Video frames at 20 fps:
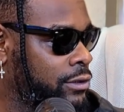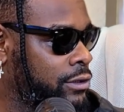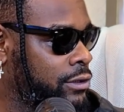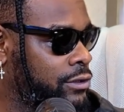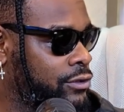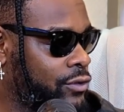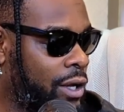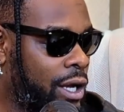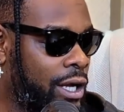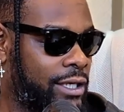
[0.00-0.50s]

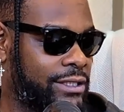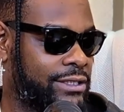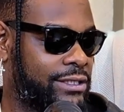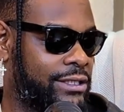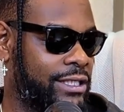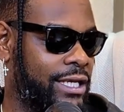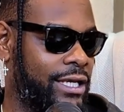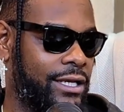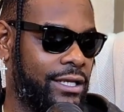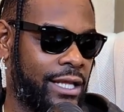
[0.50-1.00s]
So I
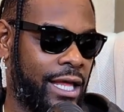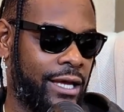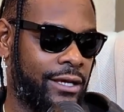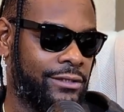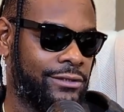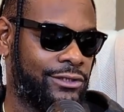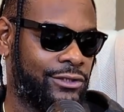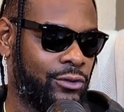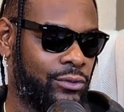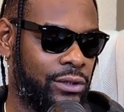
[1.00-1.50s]
understand it's
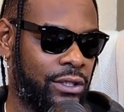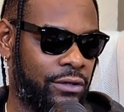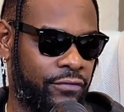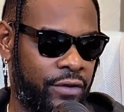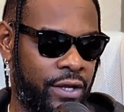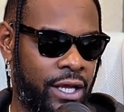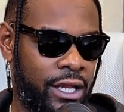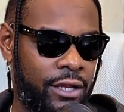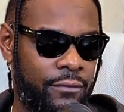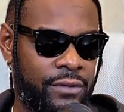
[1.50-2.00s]
2 different
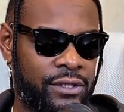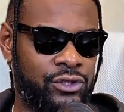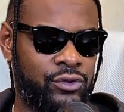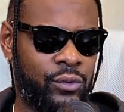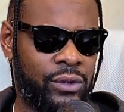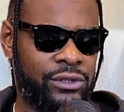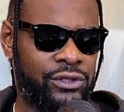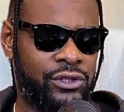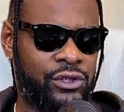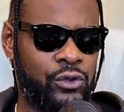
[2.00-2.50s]
elements. You in
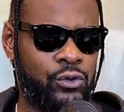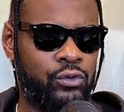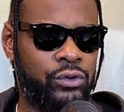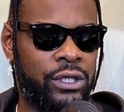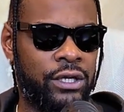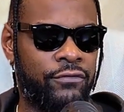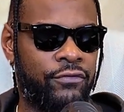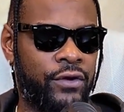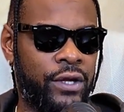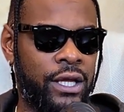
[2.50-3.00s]
2
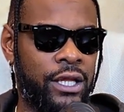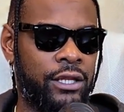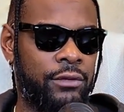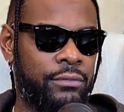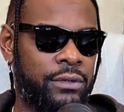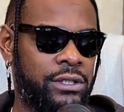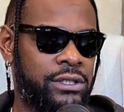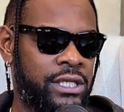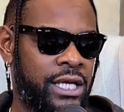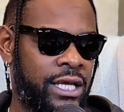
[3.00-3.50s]
different
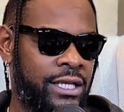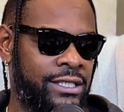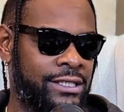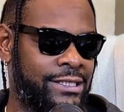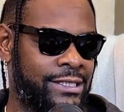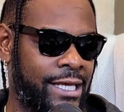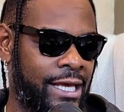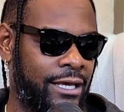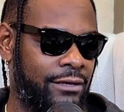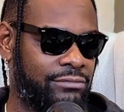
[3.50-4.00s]
elements at the
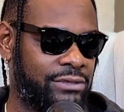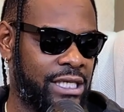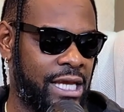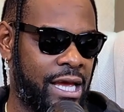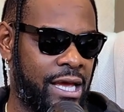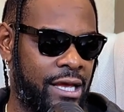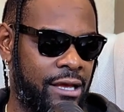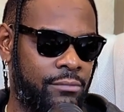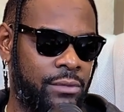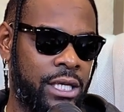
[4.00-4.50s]
same
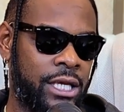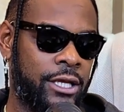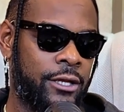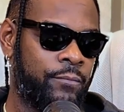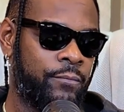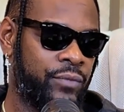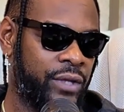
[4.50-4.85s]
time. Mm-hmm.